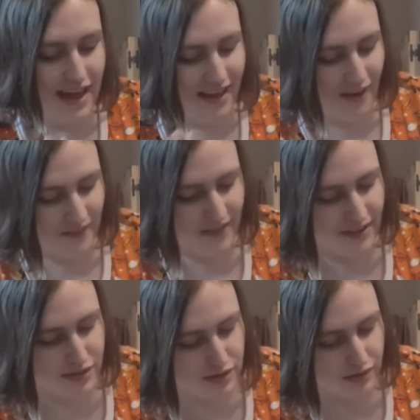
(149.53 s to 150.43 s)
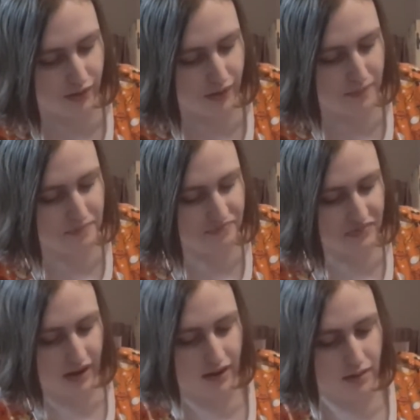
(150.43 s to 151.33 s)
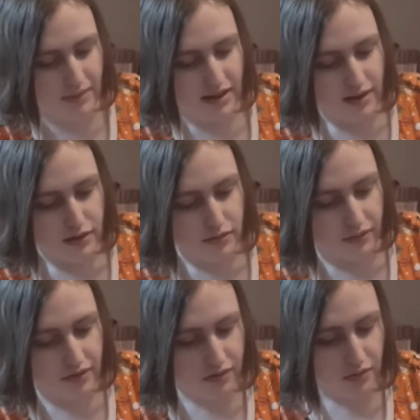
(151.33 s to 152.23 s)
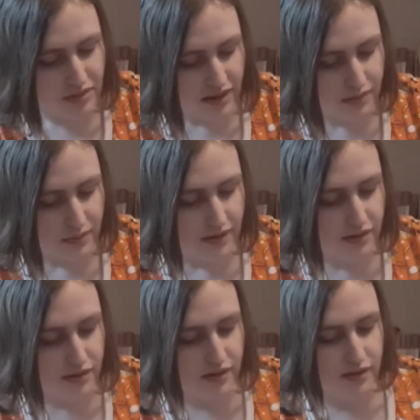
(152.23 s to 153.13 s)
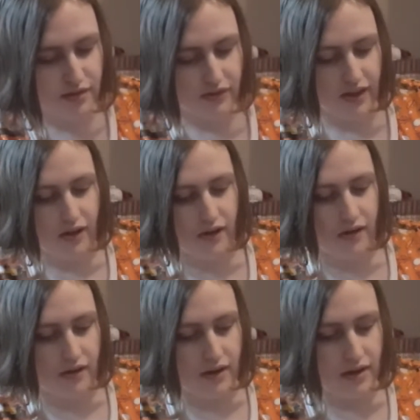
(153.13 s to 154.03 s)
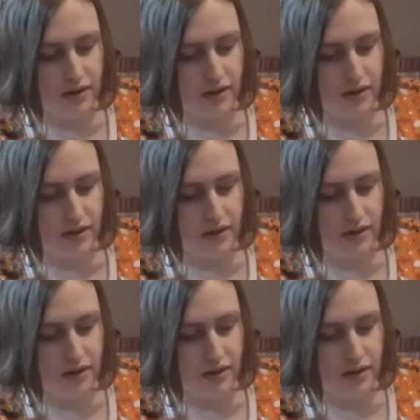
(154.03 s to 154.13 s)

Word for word: oh god, there's a lot. So I'm going to start with these ones because they are